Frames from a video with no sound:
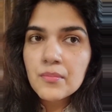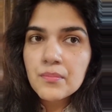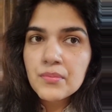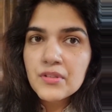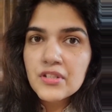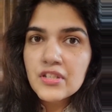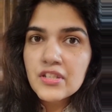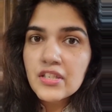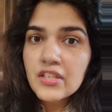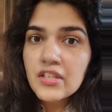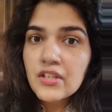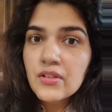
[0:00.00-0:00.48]

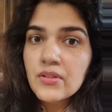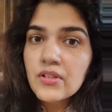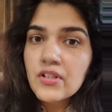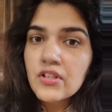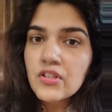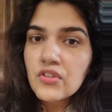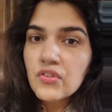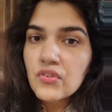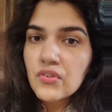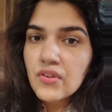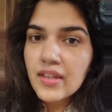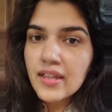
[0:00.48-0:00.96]

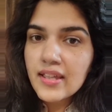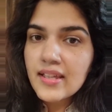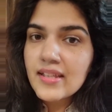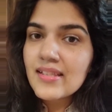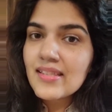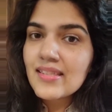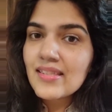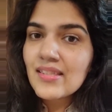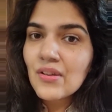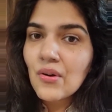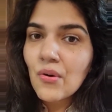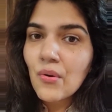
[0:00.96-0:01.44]
particular
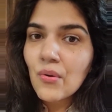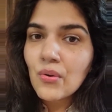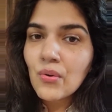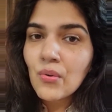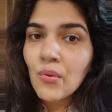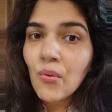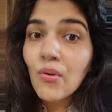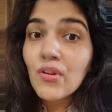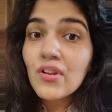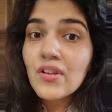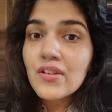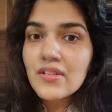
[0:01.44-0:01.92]
traits or
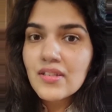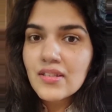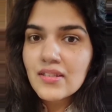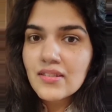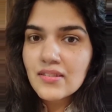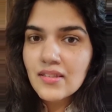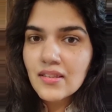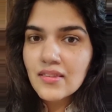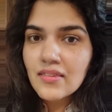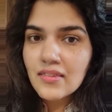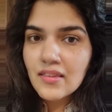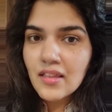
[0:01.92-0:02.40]

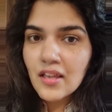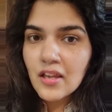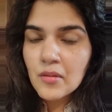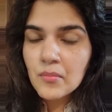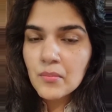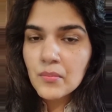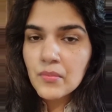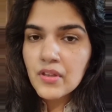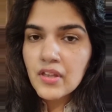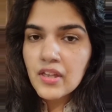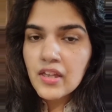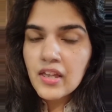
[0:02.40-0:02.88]
qualities in
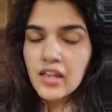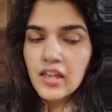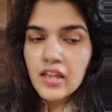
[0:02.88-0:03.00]
them.